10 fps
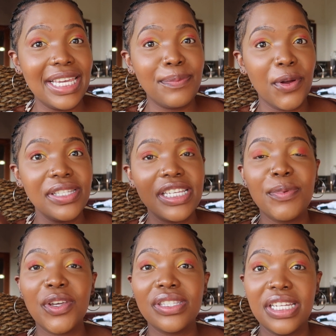experiences
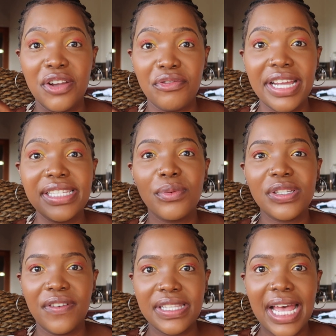because the narrator
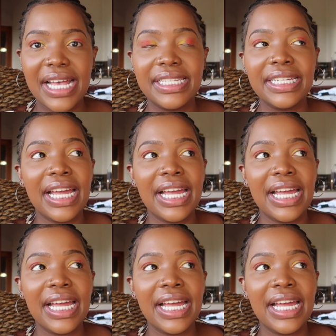was fantastic,